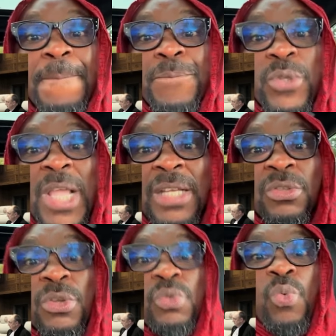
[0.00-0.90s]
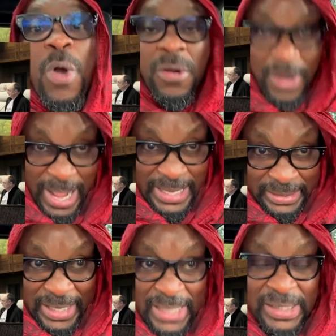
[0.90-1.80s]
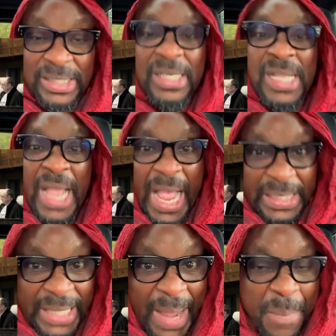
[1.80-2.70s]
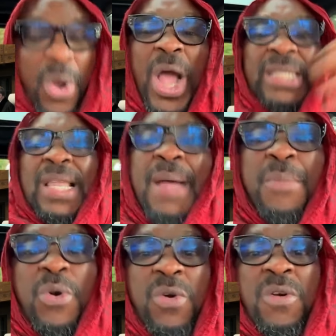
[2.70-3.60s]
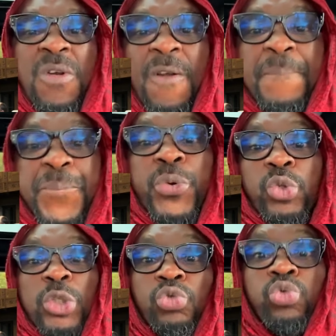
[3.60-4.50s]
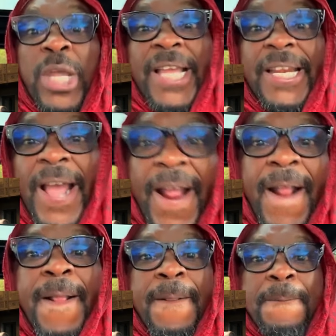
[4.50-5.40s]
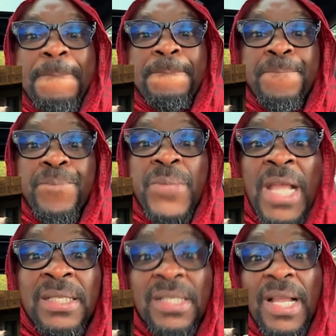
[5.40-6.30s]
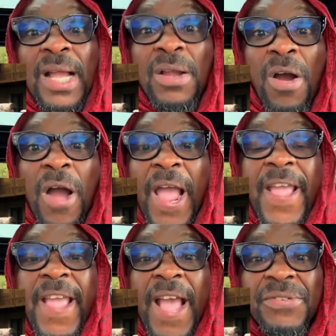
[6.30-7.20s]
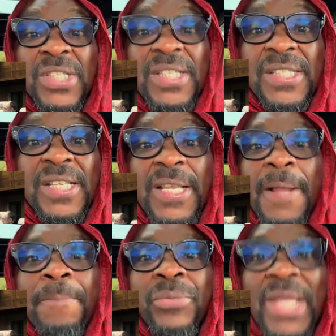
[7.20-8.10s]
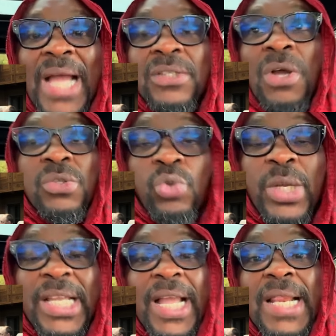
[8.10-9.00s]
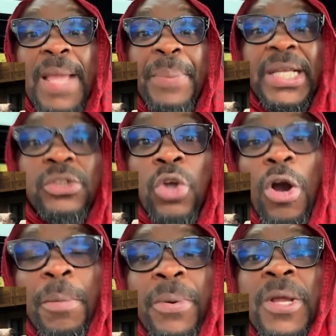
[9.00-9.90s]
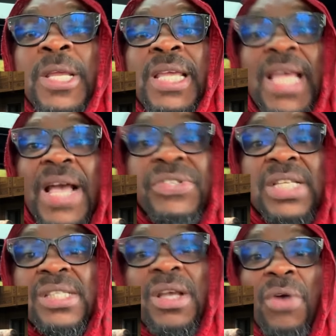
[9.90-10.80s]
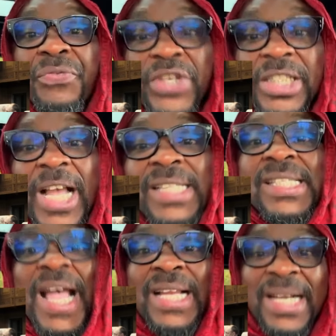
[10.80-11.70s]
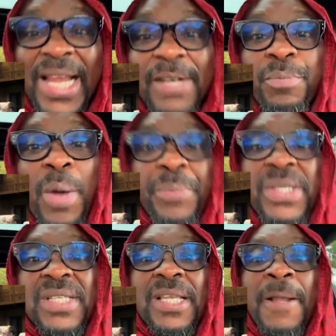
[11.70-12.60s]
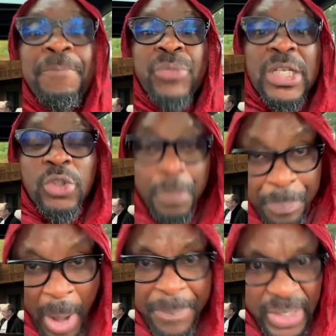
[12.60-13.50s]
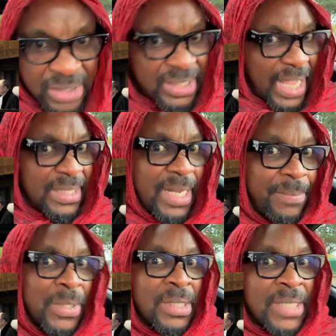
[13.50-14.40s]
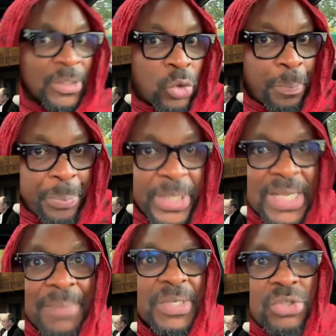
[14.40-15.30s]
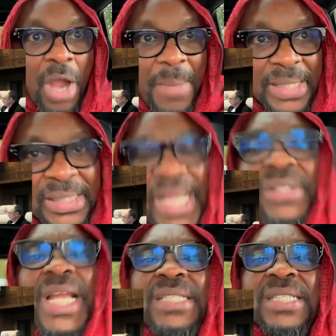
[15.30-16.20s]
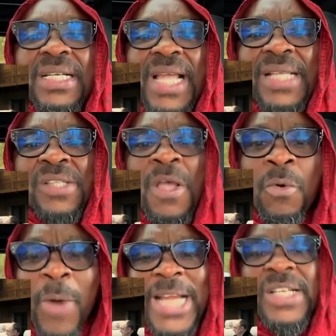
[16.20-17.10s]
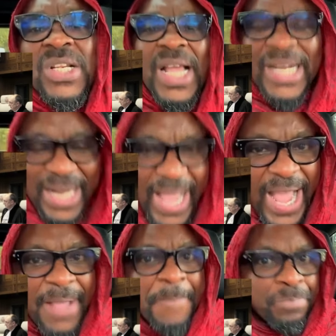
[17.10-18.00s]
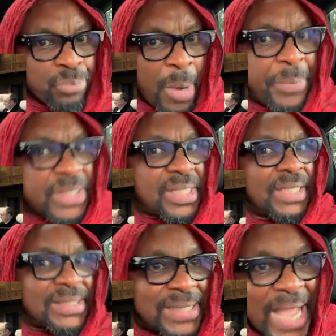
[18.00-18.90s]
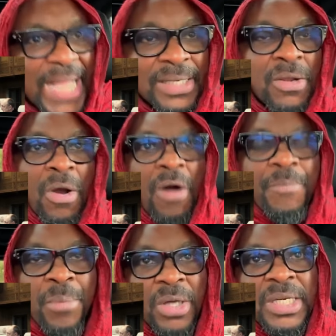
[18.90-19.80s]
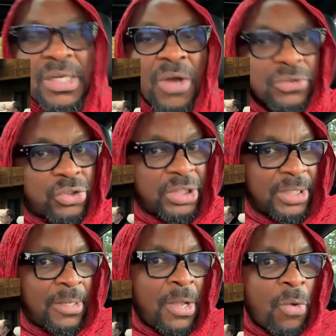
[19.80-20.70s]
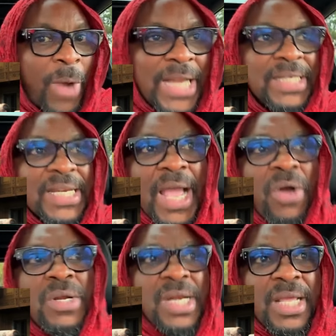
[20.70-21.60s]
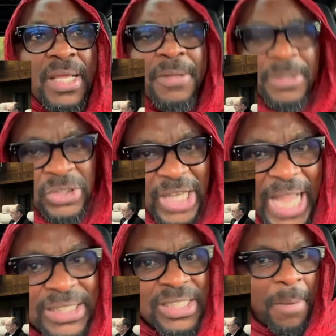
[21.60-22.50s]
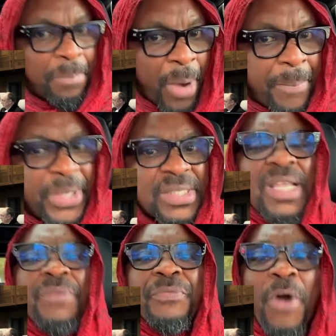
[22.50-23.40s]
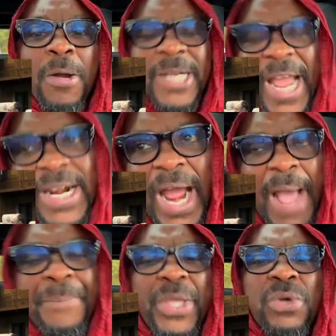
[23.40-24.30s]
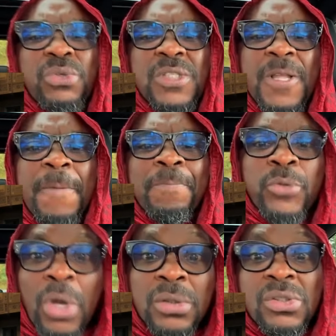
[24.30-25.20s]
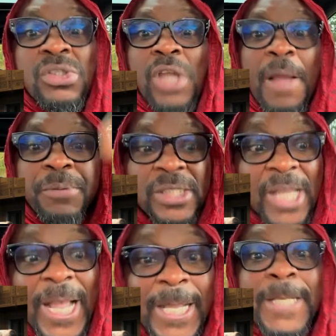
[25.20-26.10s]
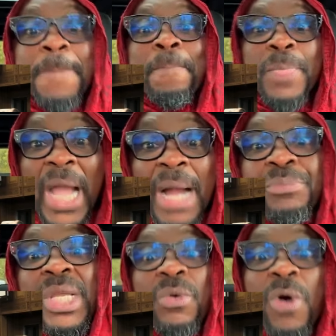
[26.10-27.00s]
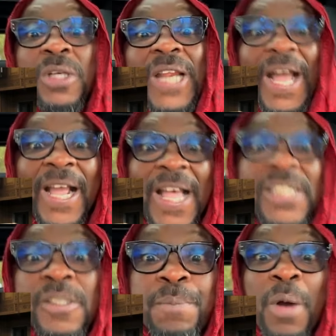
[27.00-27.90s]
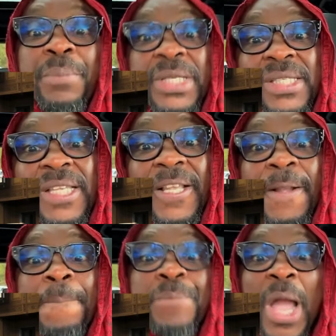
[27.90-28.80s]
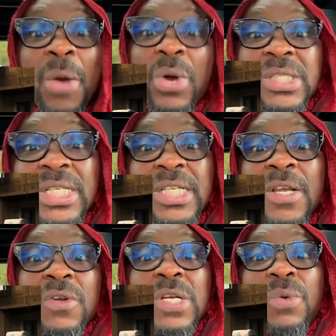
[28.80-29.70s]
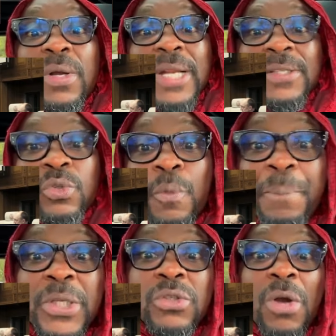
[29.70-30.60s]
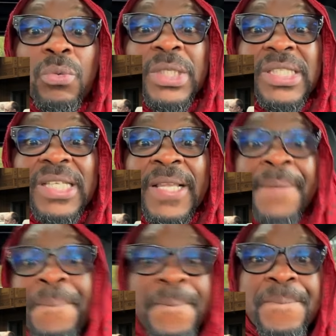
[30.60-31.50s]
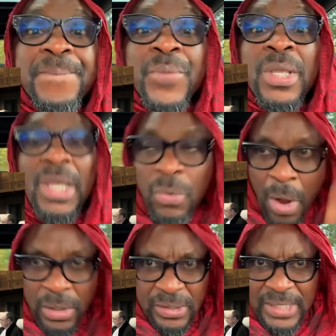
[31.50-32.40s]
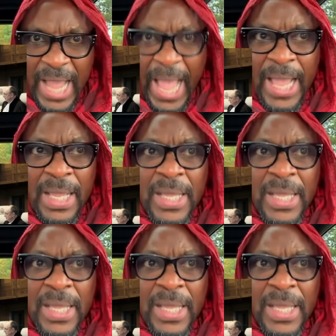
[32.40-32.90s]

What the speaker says: You na just want attach, atamo, atamo, put together. Nigerian government, EFCC, they are just doing kelebe job. EFCC officials that cleared Bobrisky, they should publish their name. They should bring them, they should come and tell Nigerians, why did they clear Bobrisky then of money laundering? Why did they only charge Bobrisky for naira abuse? So stop saying I'm the one that cast Bobrisky. I wasn't the only one that took picture with him. He was there.